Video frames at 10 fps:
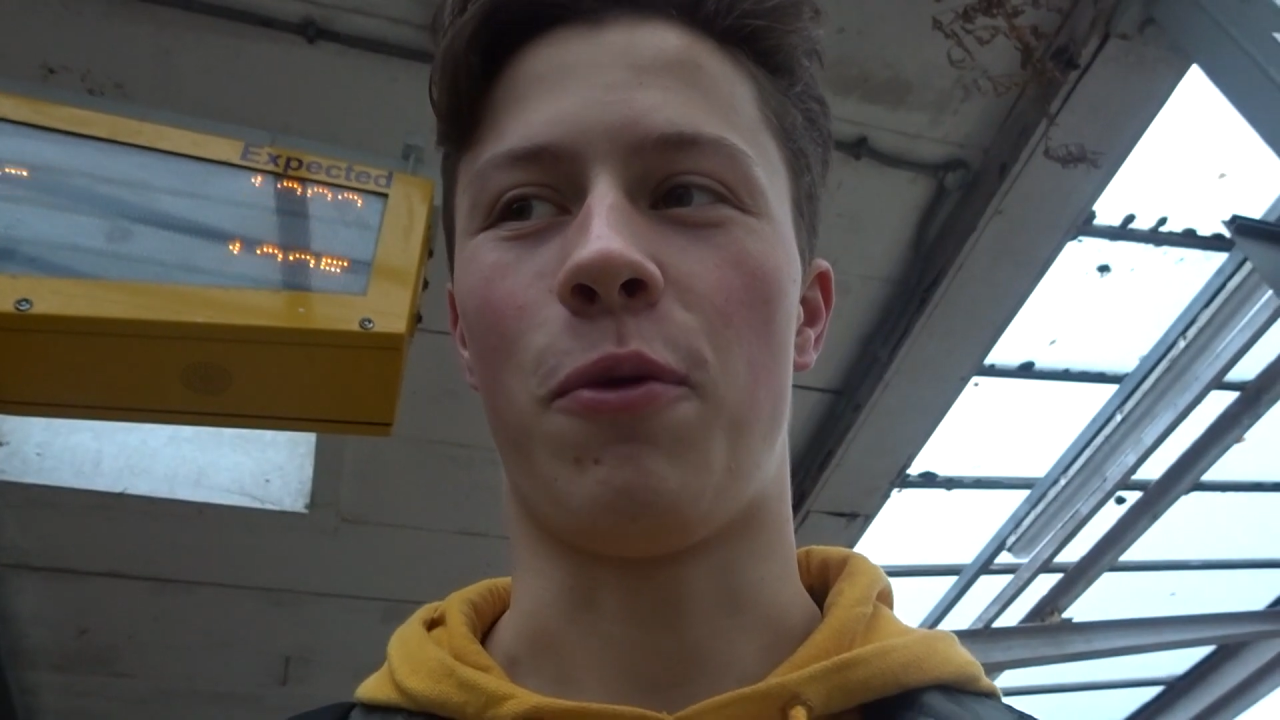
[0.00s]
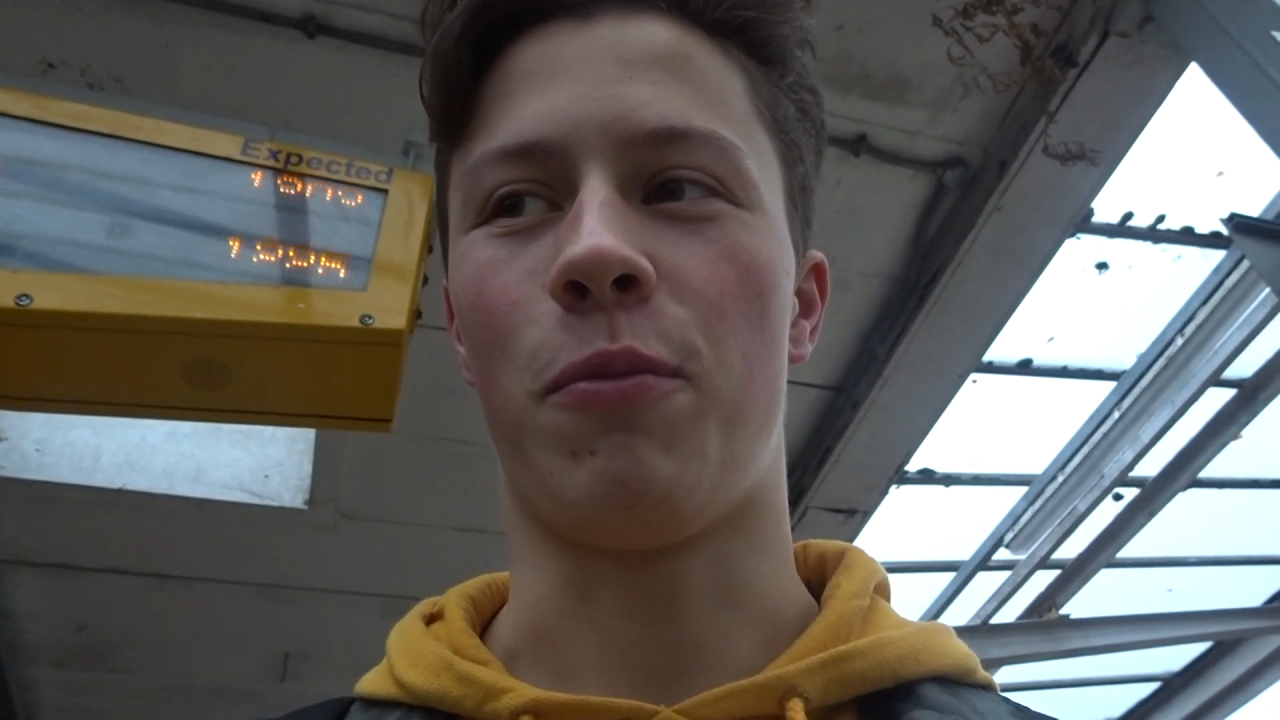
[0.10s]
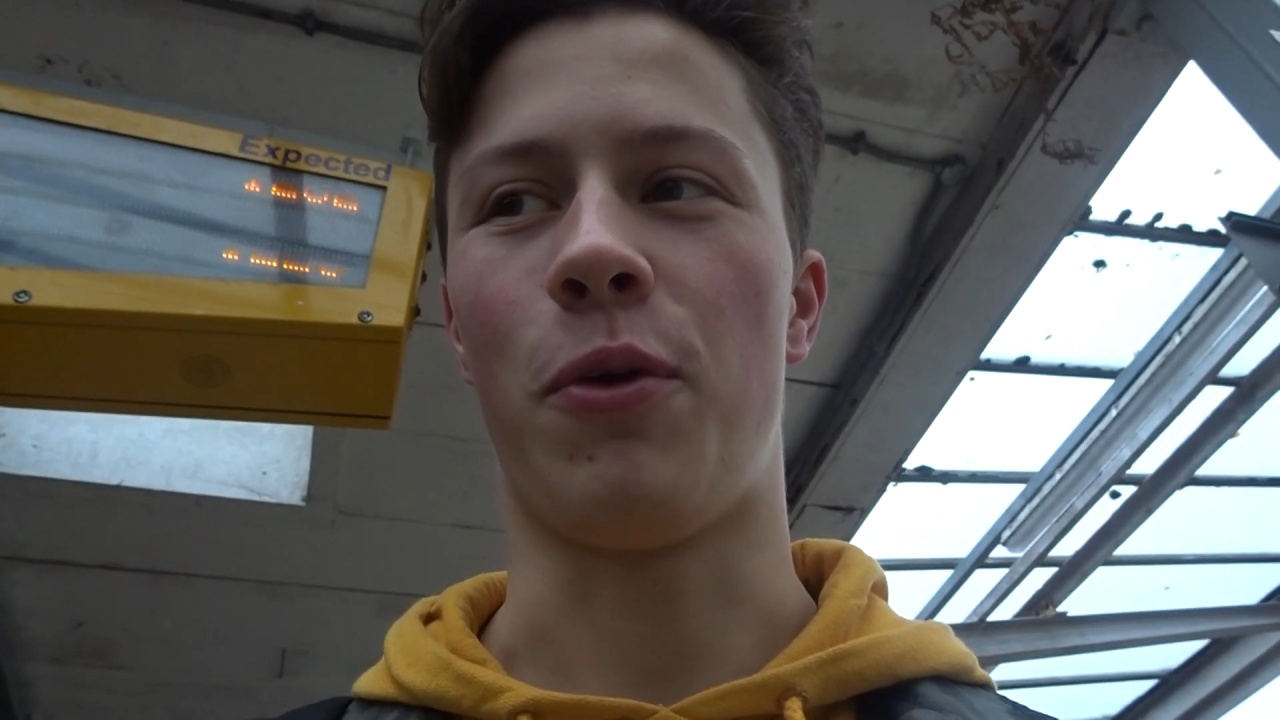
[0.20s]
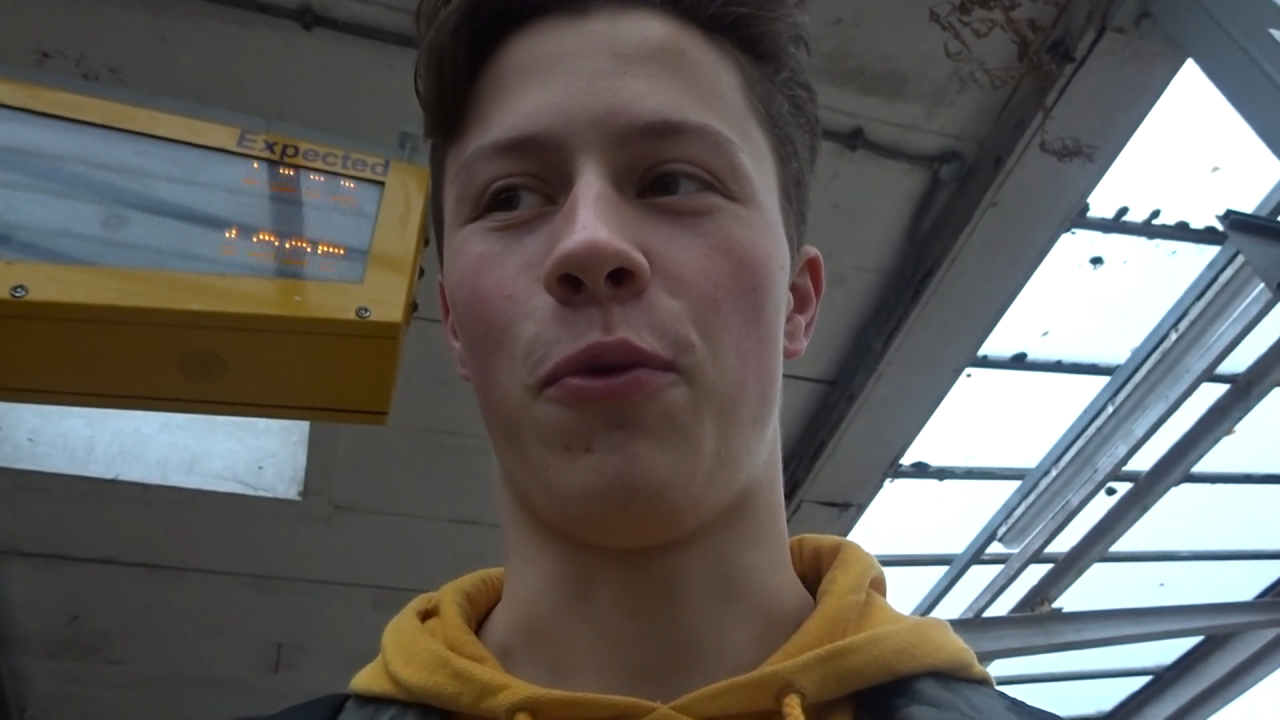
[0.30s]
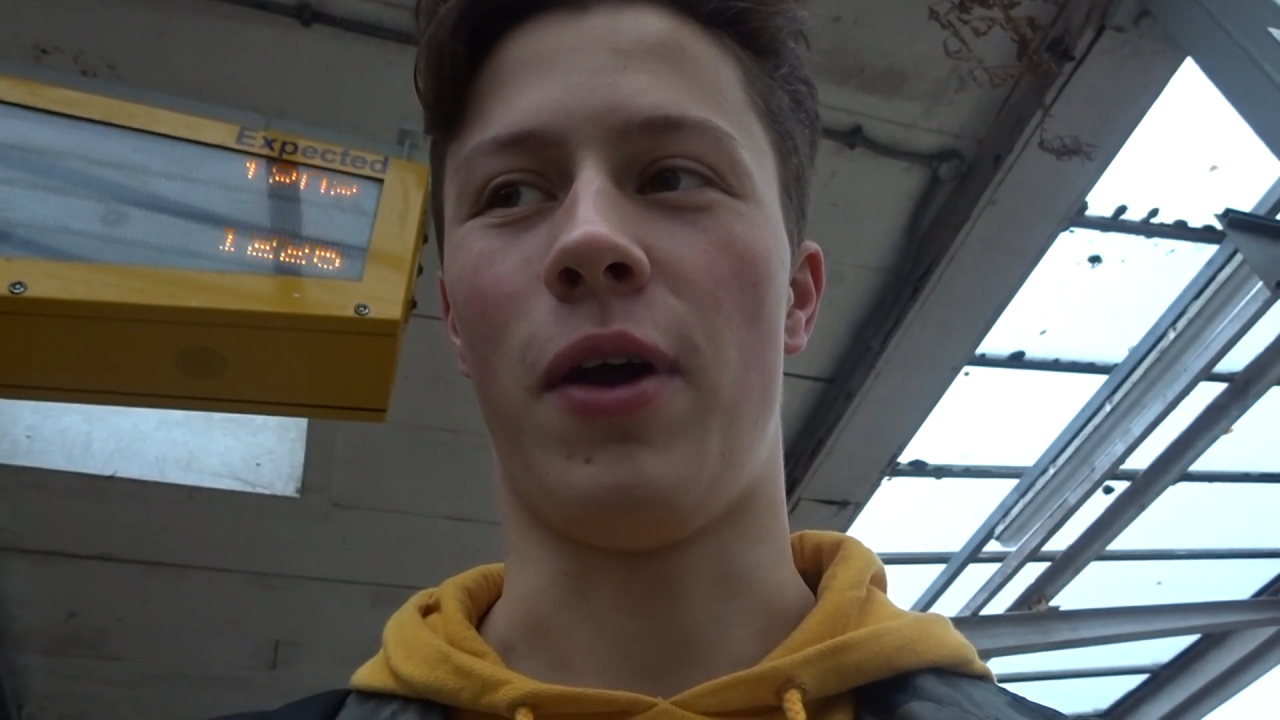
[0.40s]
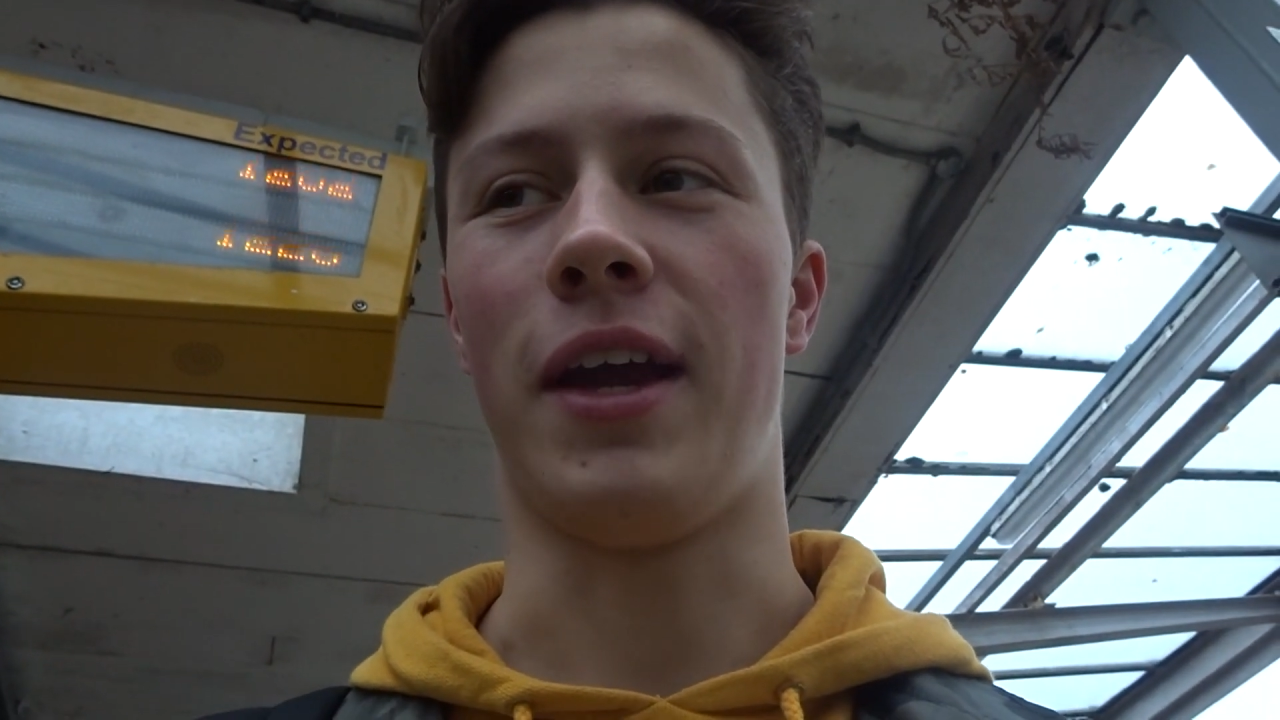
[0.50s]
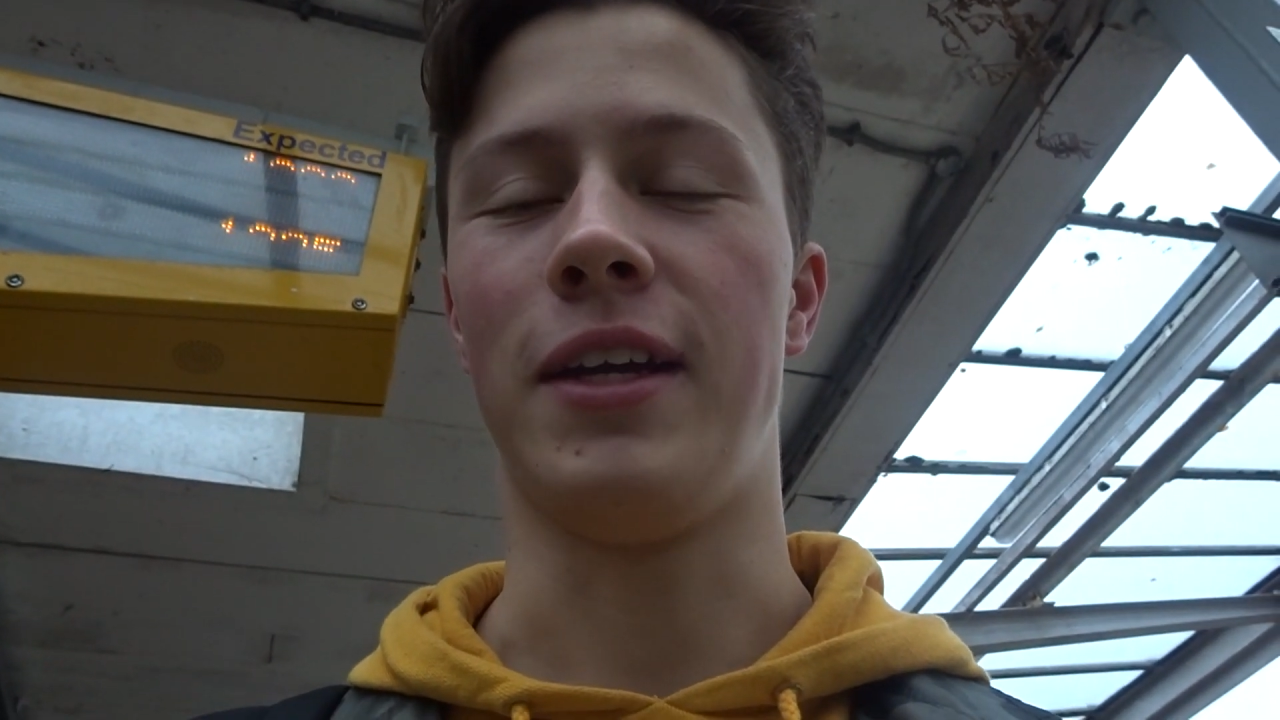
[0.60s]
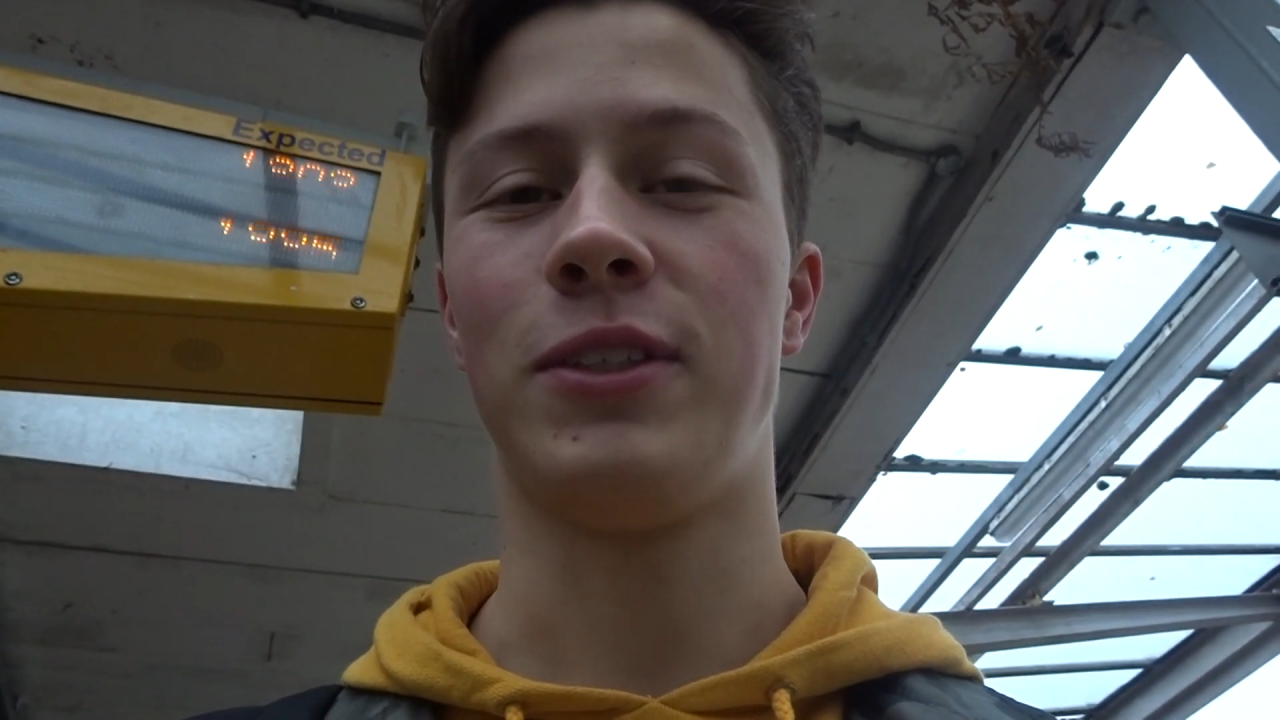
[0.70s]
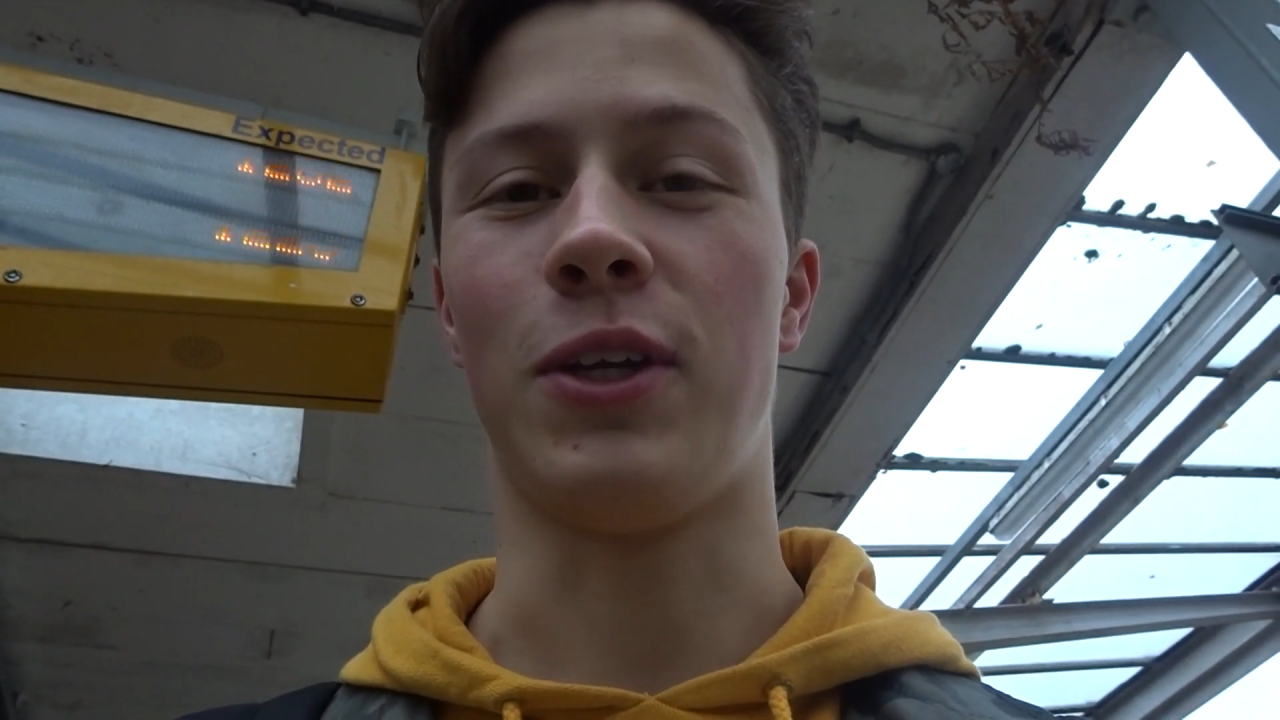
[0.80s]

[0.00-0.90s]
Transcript: on my way